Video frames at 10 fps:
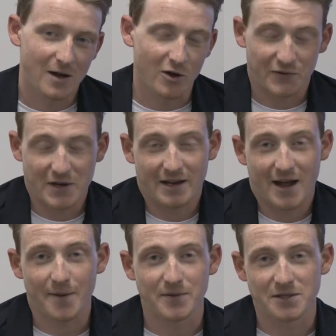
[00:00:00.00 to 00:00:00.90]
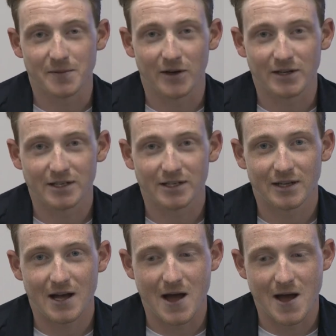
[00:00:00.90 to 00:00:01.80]
I was feeling happy, to be honest.
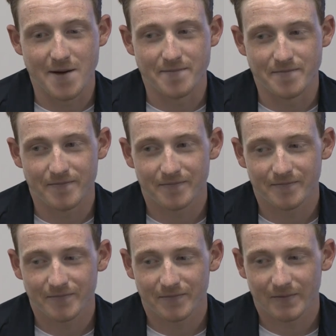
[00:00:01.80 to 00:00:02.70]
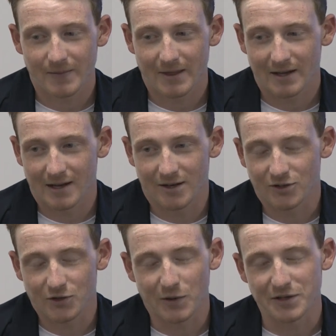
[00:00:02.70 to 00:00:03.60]
Um, and I
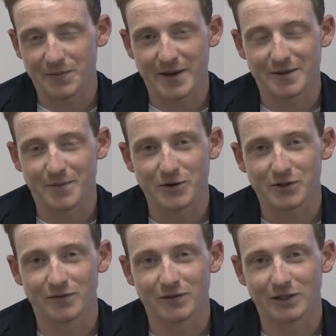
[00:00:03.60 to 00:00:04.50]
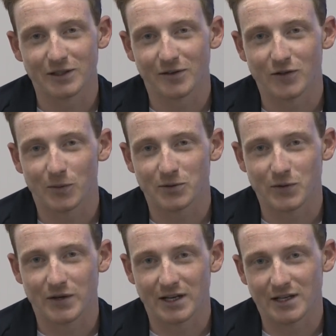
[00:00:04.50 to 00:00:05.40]
just wanted to make the most of the of the
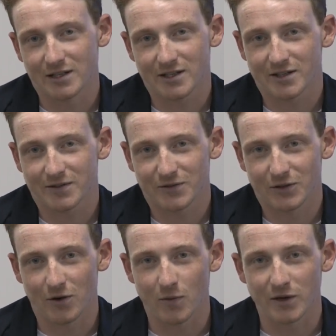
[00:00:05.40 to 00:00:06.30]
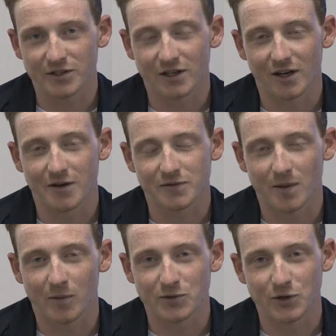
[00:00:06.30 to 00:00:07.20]
opportunity. It's, you know, once in a
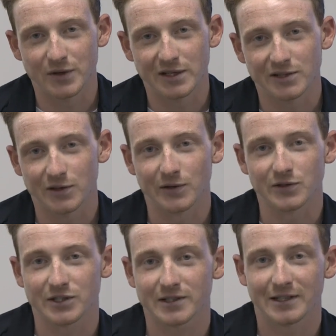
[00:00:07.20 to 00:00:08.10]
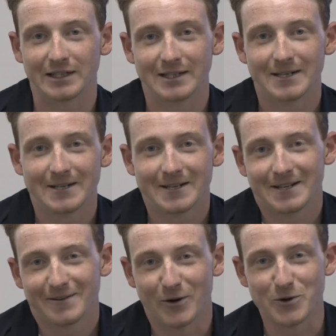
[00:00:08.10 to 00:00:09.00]
lifetime opportunity. So I was
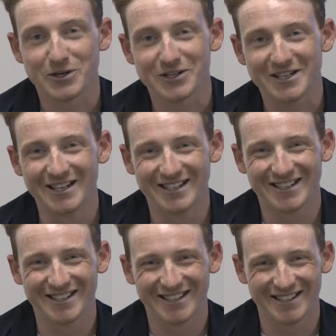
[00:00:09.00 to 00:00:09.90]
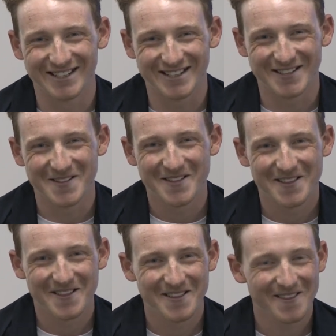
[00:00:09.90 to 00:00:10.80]
focused. Yeah.
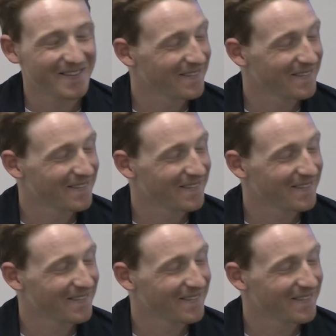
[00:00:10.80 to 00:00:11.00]
Pete